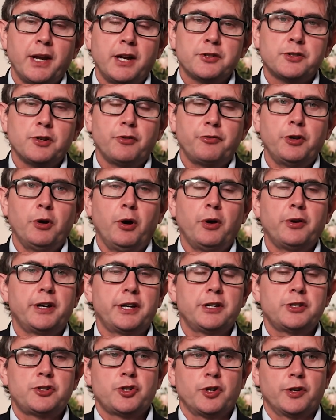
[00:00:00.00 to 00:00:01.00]
So if you own an
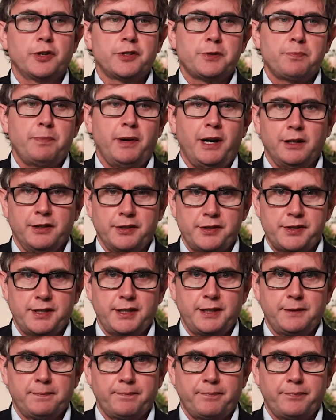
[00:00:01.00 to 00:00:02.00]
insurance
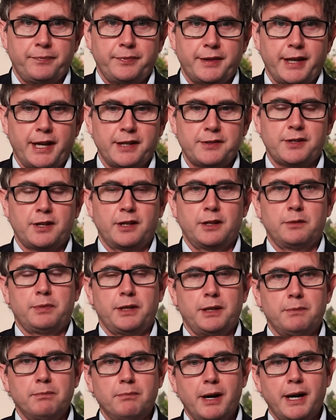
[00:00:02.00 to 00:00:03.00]
policy, that's going to
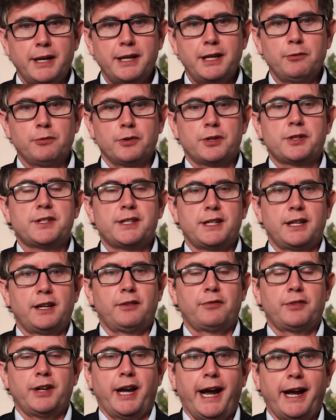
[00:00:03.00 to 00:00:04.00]
be money
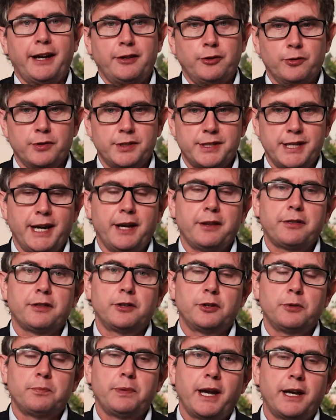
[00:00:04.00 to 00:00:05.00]
received at your death. And
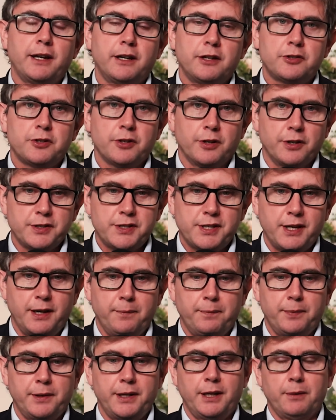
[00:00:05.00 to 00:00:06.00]
you pay an insurance
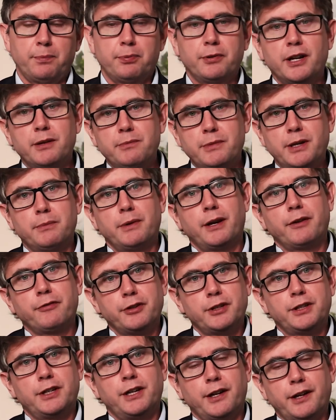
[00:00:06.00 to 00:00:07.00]
company a premium
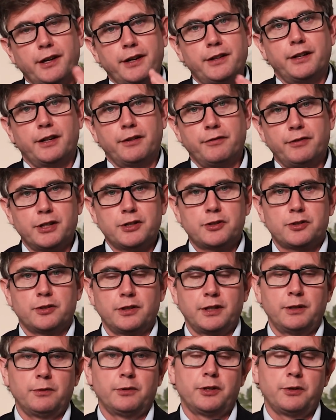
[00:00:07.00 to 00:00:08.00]
every year. And then
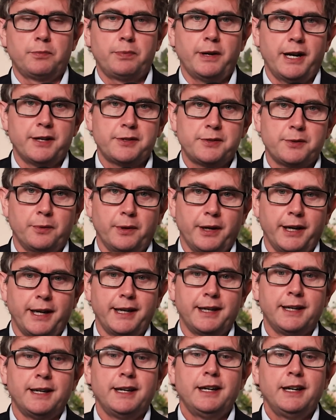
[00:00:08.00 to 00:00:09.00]
eventually, when you pass
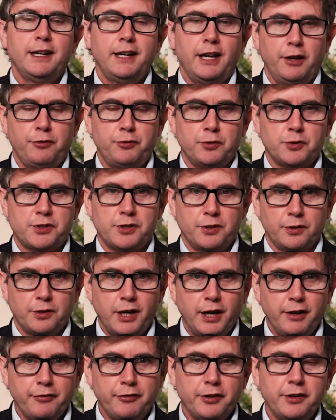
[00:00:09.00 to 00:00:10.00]
away, if you're still
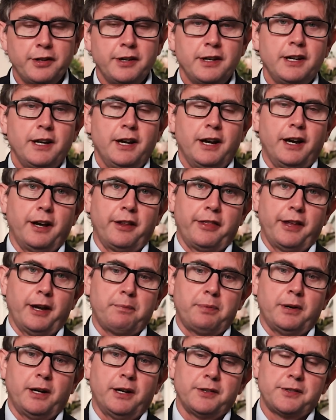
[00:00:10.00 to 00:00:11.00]
covered, that
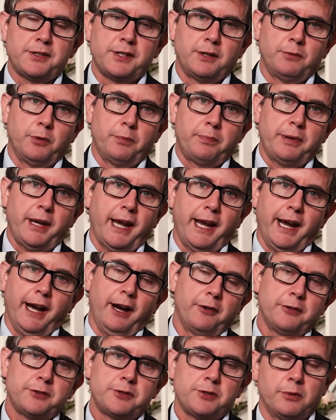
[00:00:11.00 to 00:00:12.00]
policy will pay
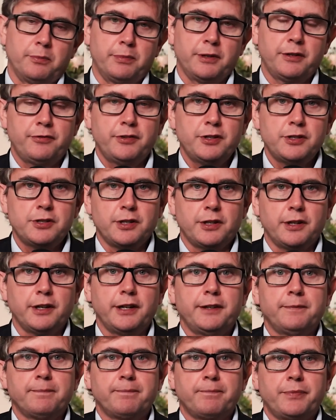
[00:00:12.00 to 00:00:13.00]
out to a
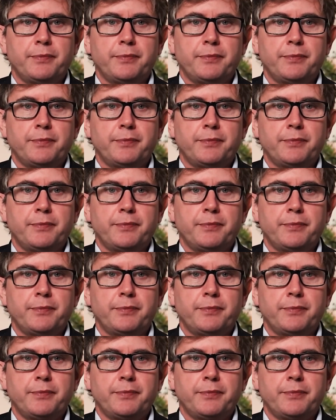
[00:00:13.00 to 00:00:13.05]
beneficiary.